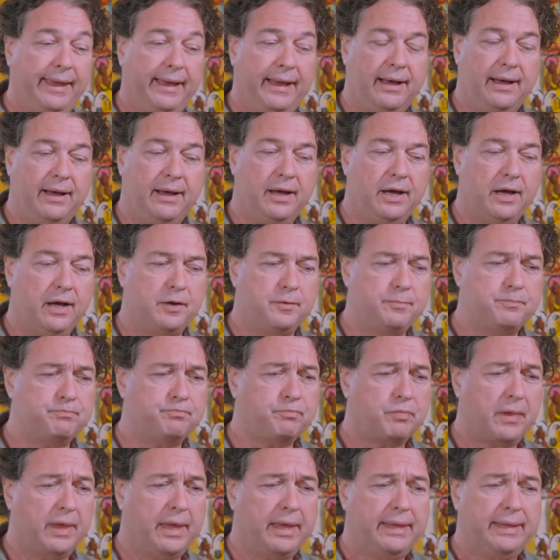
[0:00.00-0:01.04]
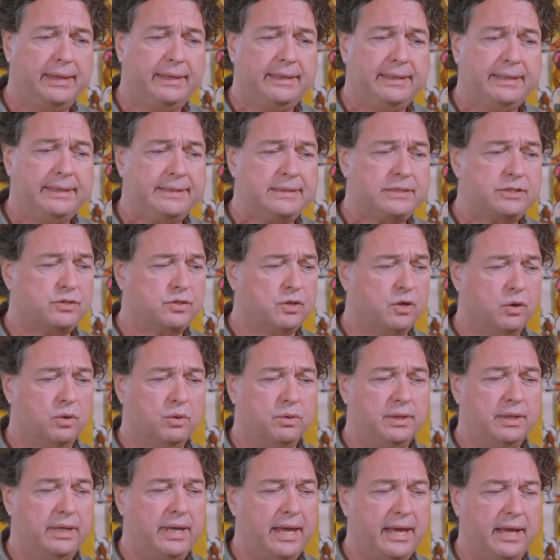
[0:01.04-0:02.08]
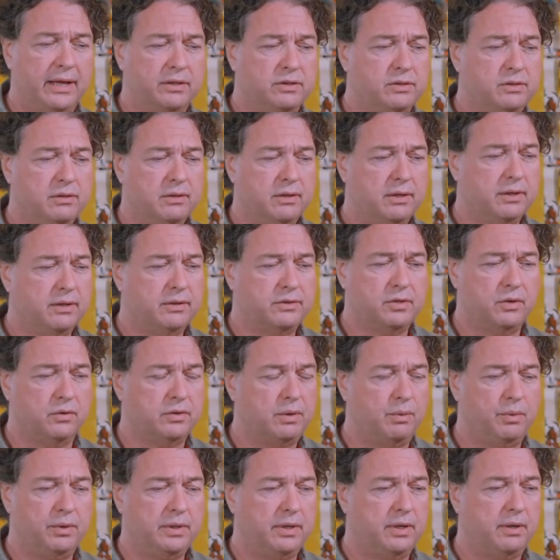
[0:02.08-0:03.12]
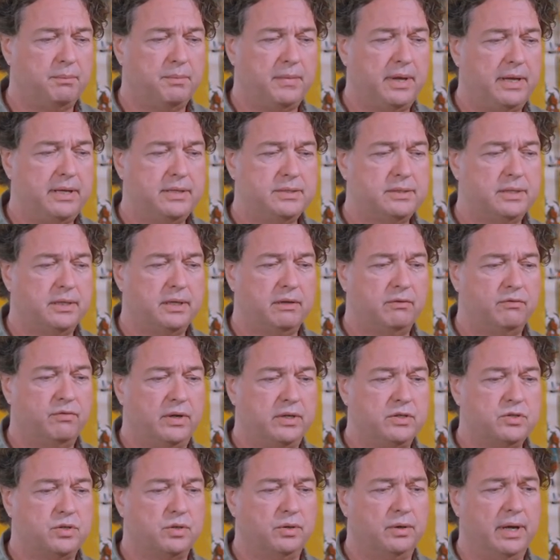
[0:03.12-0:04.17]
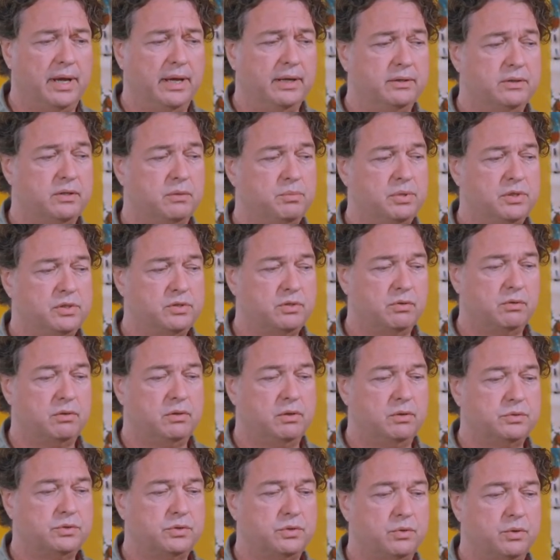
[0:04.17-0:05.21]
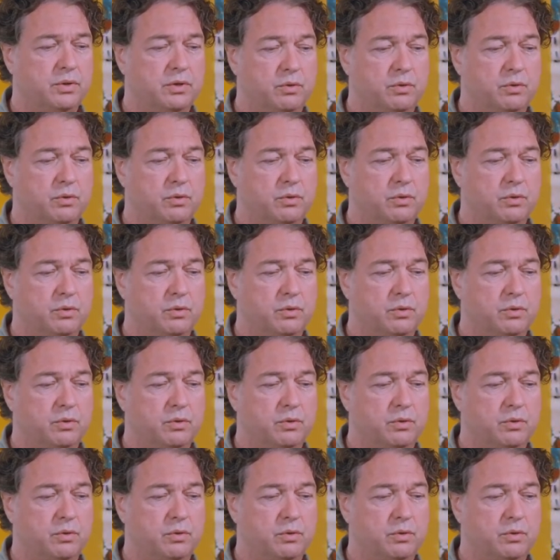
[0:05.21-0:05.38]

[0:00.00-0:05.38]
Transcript: Um, so yeah, Tony, what an amazing adventure, and to be so close to a